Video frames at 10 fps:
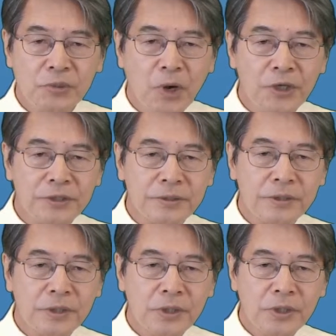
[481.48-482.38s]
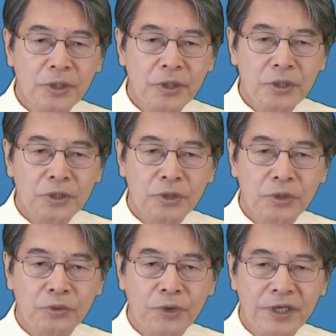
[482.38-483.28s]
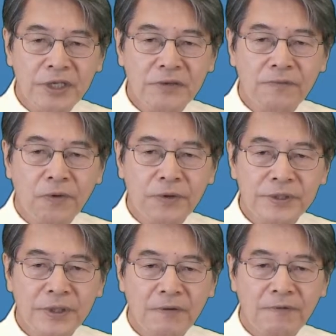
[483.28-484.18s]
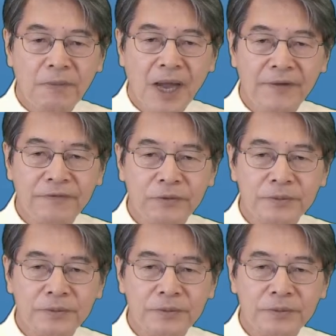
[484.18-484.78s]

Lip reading: motion due to radiation force from HIFU.